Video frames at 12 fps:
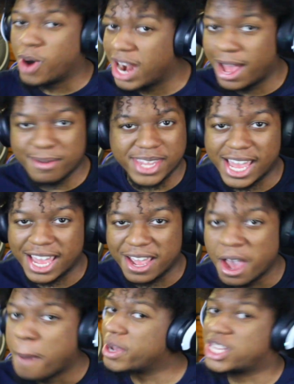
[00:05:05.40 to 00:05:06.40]
I'm saying,
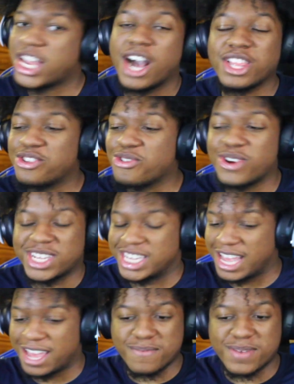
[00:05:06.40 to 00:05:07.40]
but y'all enjoy
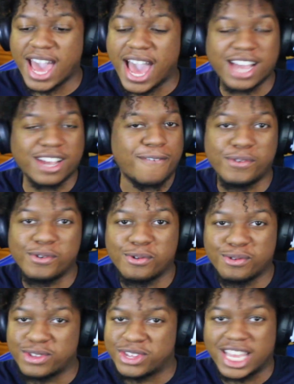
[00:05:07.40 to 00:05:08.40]
seeing me act a
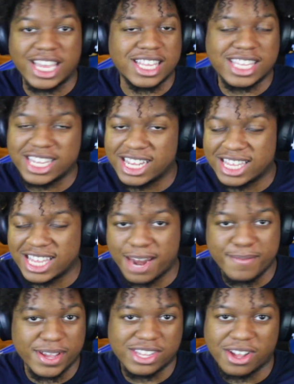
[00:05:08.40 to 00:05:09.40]
fool singing to these
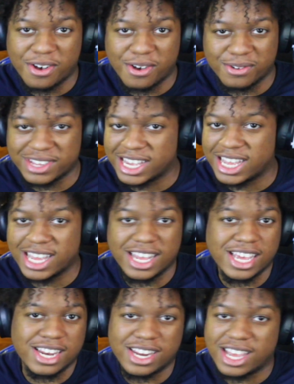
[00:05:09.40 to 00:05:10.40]
anime songs and,